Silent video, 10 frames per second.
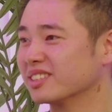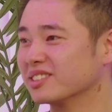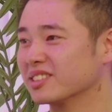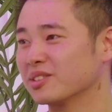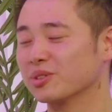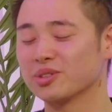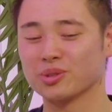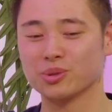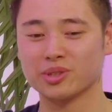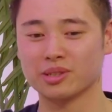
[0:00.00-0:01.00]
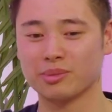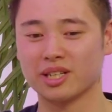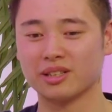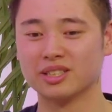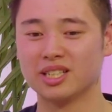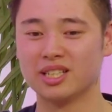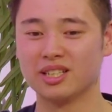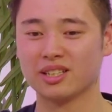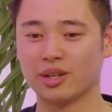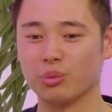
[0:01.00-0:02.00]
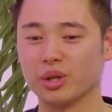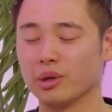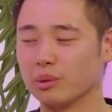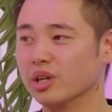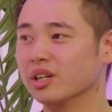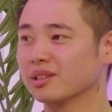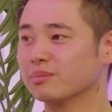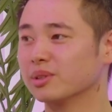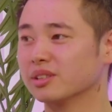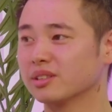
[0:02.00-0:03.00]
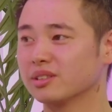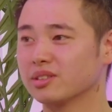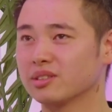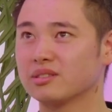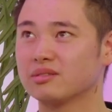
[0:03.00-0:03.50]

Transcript: because it's not just always about kind of work, but just